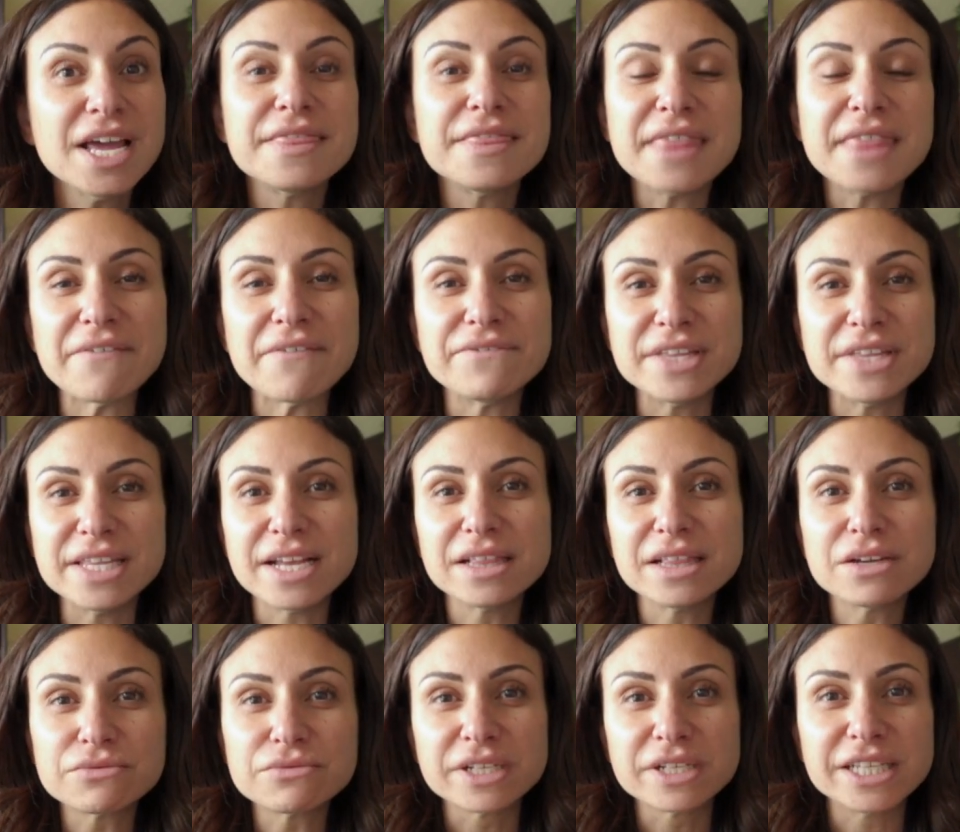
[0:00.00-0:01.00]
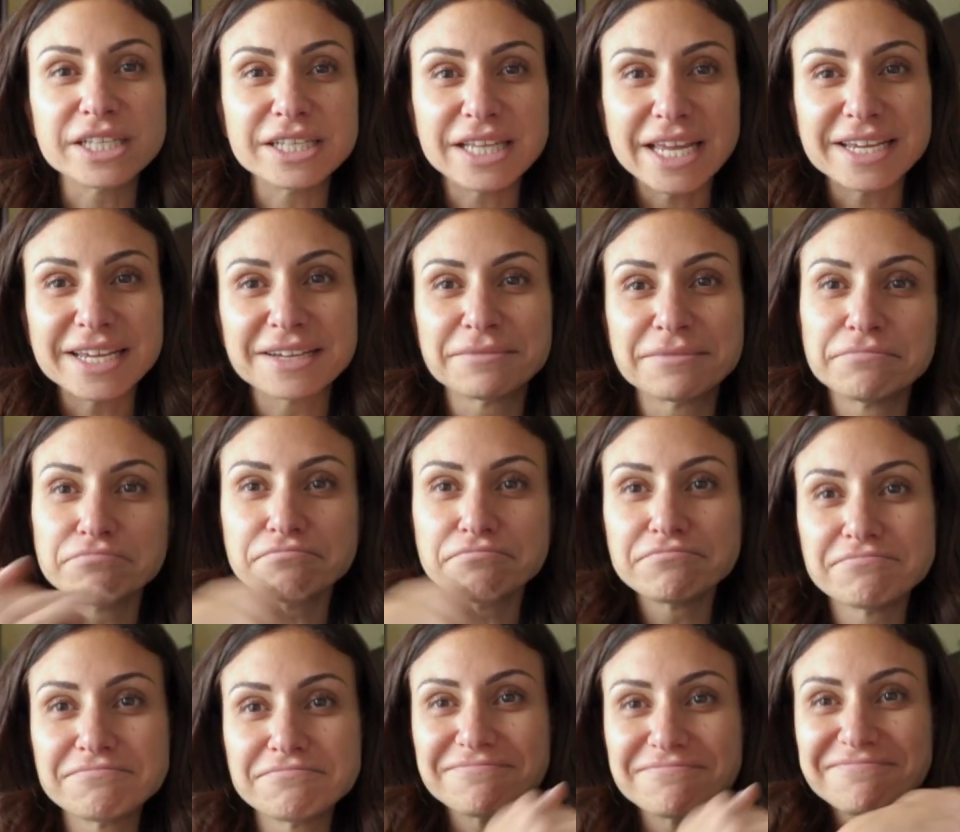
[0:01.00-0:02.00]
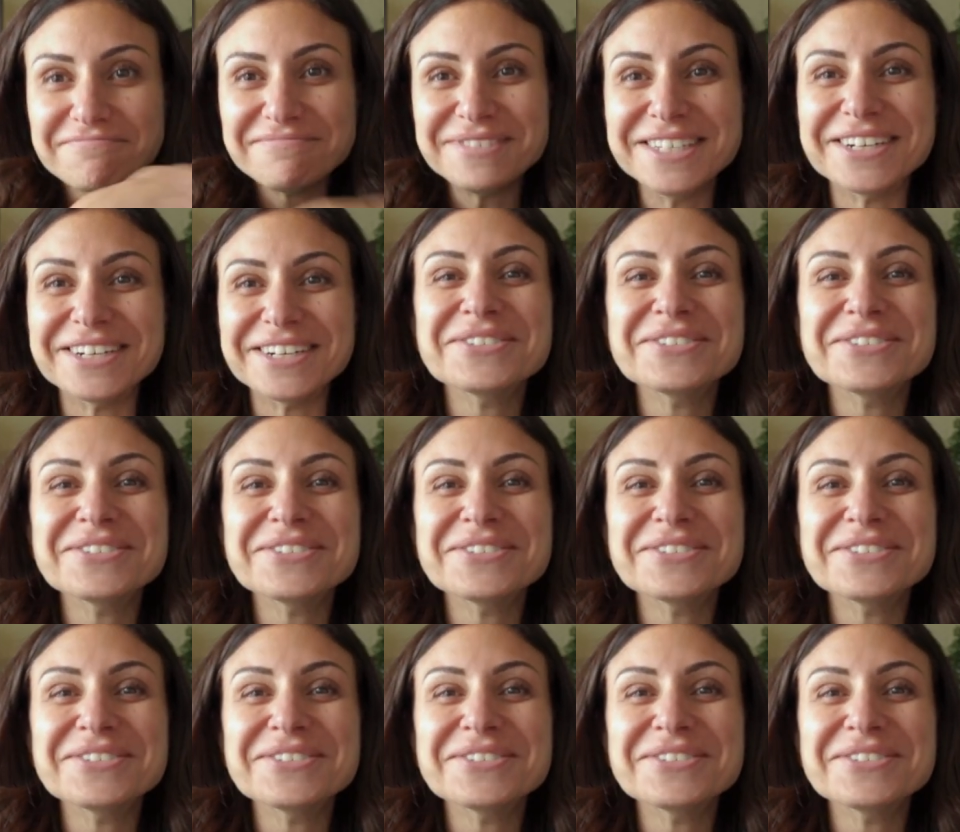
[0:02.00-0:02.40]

That vanilla really like you know,